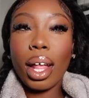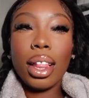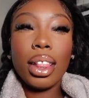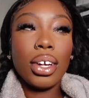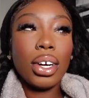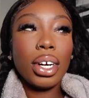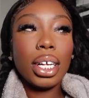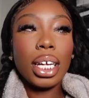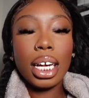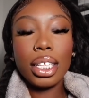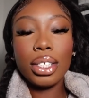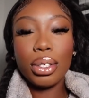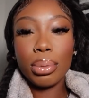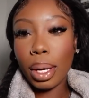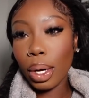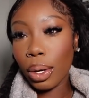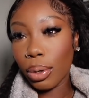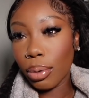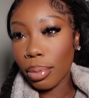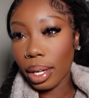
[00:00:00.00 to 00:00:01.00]
learning how to do
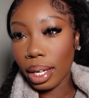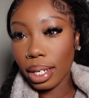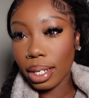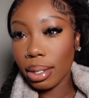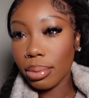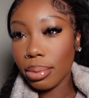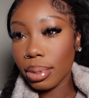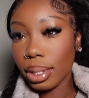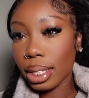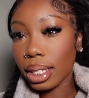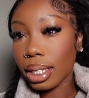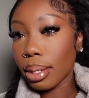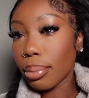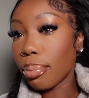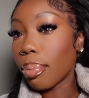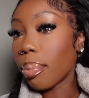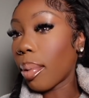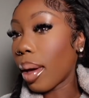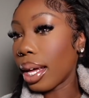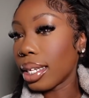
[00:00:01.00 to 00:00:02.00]
my own makeup was the
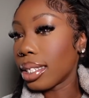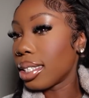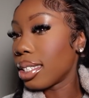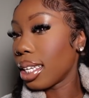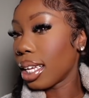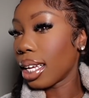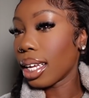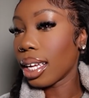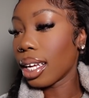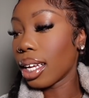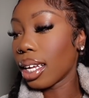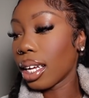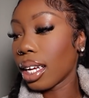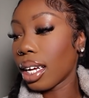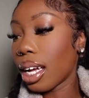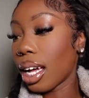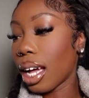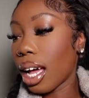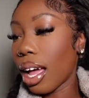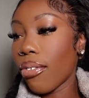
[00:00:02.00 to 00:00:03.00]
best thing
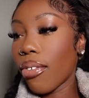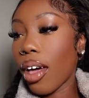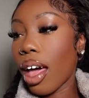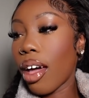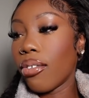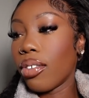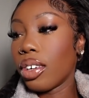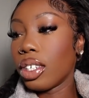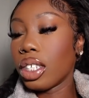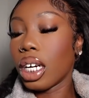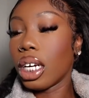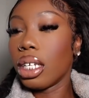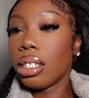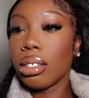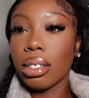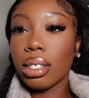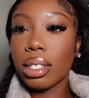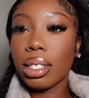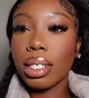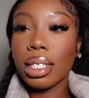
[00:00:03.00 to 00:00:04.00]
I've ever
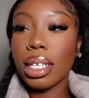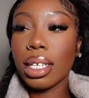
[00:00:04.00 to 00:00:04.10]
done.